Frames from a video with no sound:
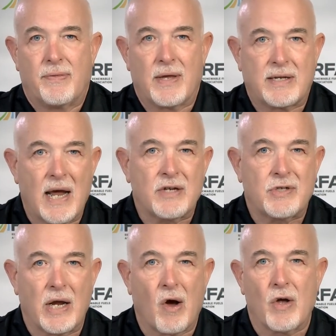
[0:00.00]
The
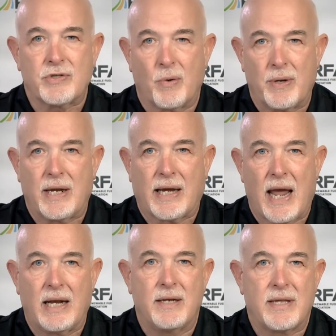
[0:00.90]
testing also
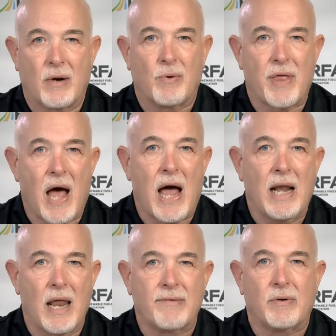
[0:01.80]
indicated that with
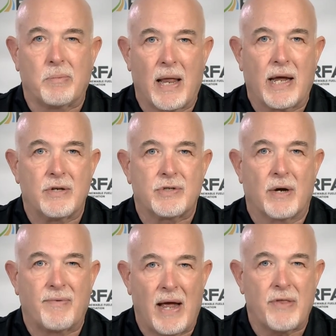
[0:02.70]
high-level blends
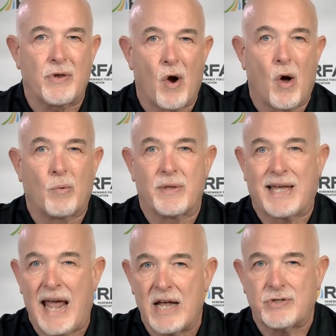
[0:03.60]
of ethanol
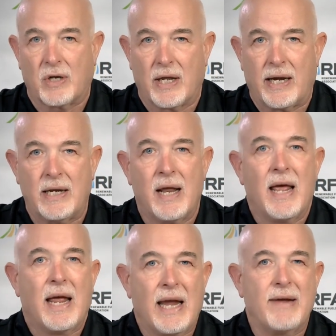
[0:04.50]
with gasoline,
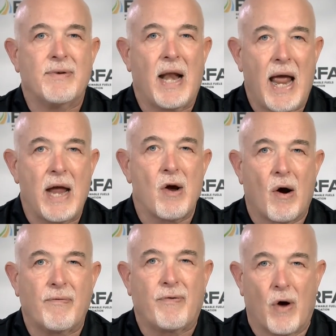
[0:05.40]
even
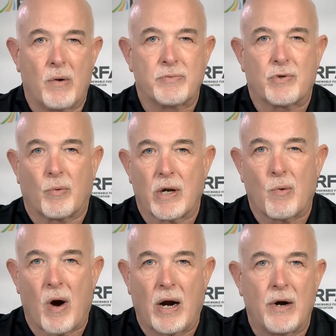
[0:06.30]
AR foams
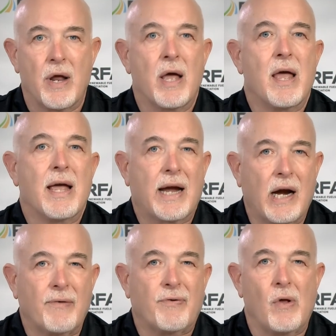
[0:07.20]
required
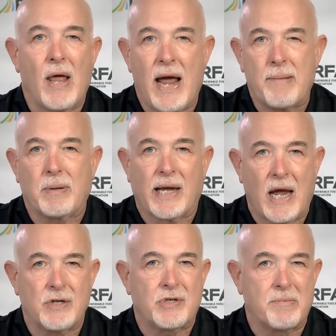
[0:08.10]
careful
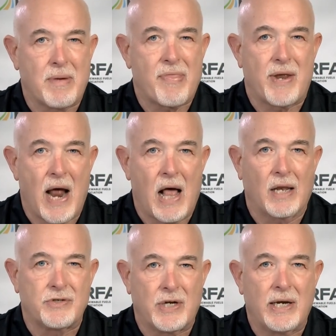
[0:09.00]
application
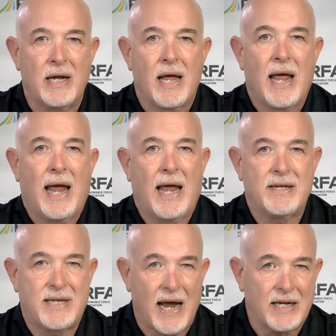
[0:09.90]
methodology
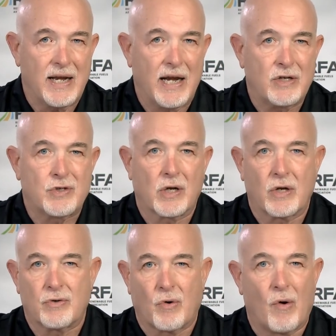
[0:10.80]
and techniques to
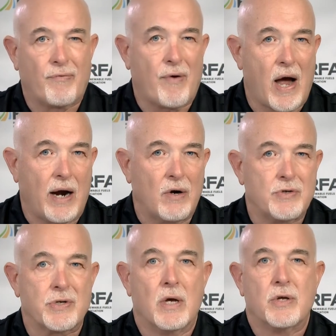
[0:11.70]
control
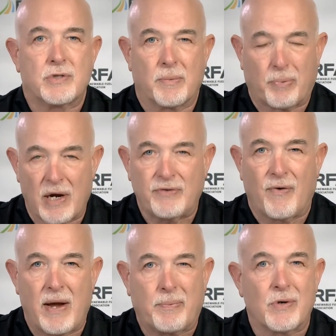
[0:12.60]
fires, suppress
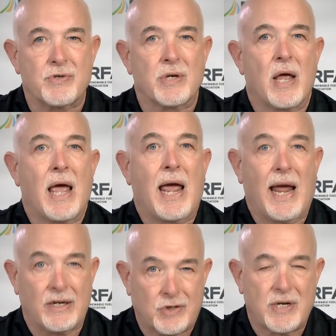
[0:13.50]
vapors,
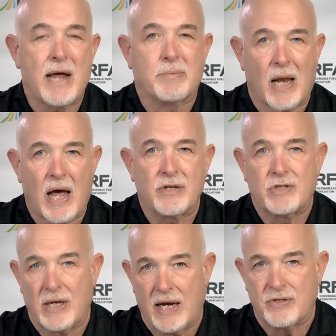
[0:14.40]
and
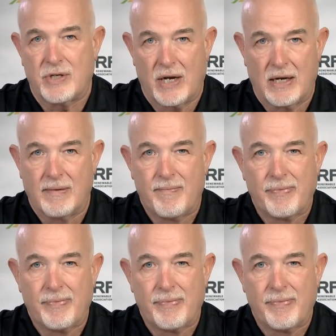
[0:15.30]
stabilize the incident.